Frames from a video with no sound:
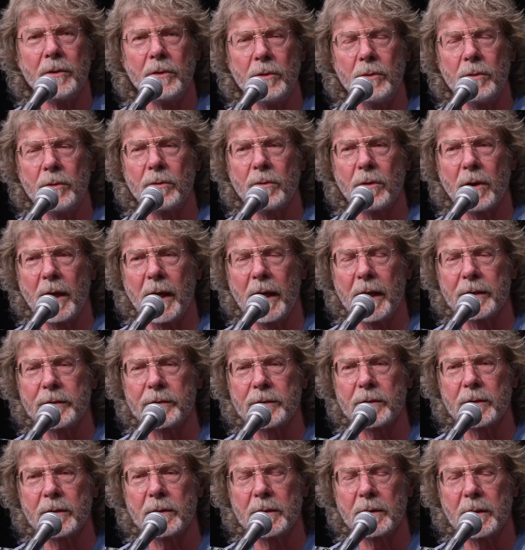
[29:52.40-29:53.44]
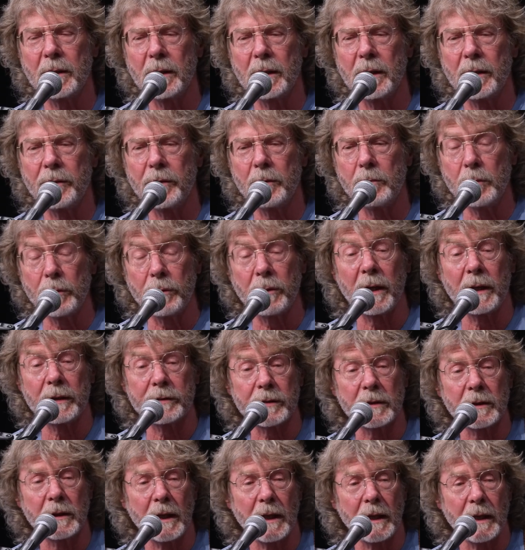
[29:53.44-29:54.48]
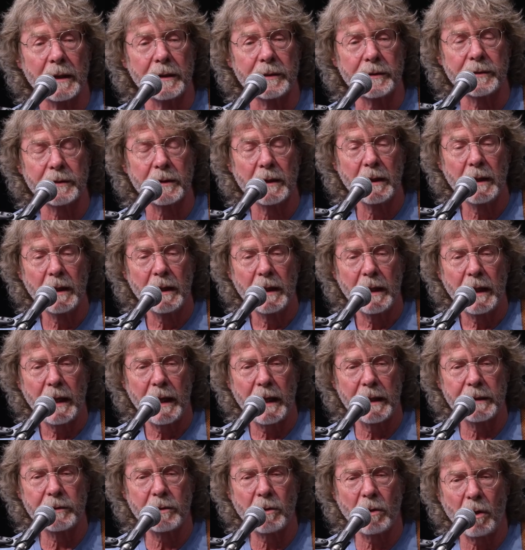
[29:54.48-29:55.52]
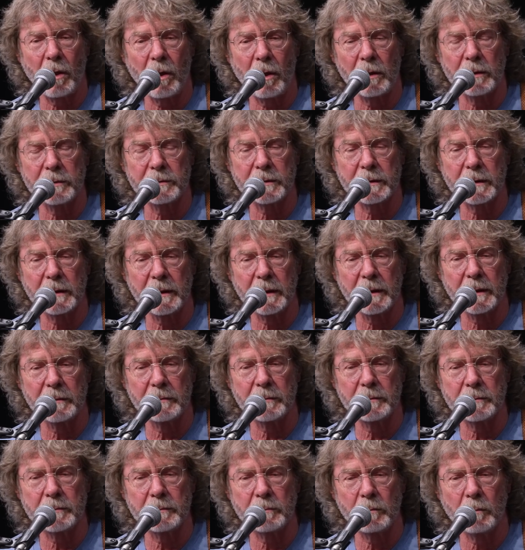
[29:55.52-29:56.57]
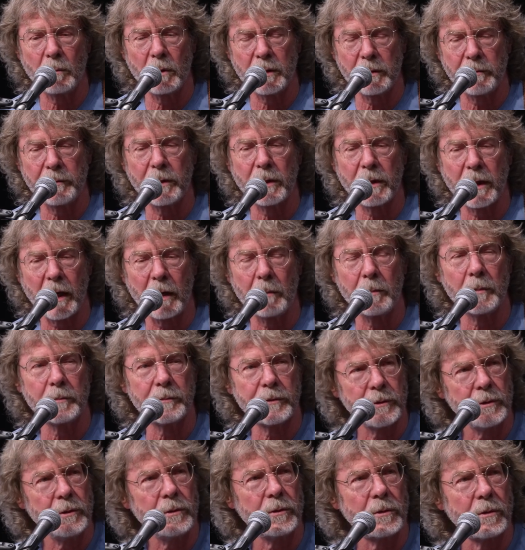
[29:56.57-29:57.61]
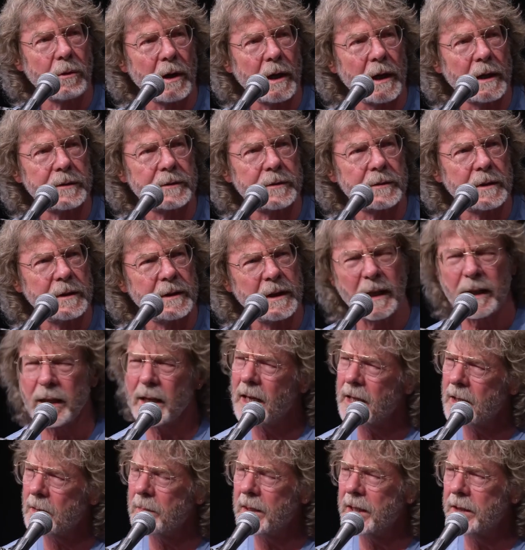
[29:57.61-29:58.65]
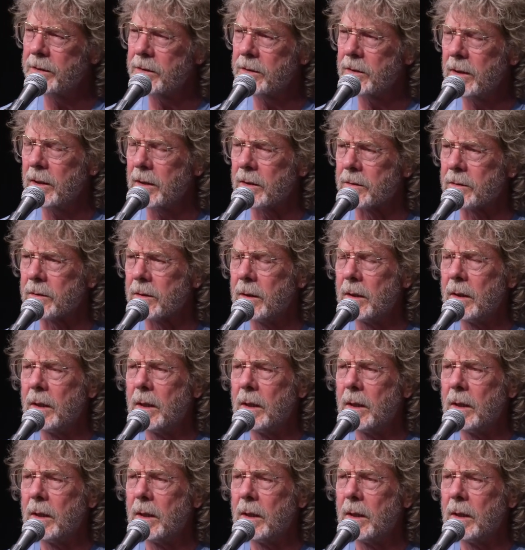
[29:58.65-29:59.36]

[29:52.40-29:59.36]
Newgrass, the Bluegrass Alliance had called one of their albums Newgrass, and that kind of made sense.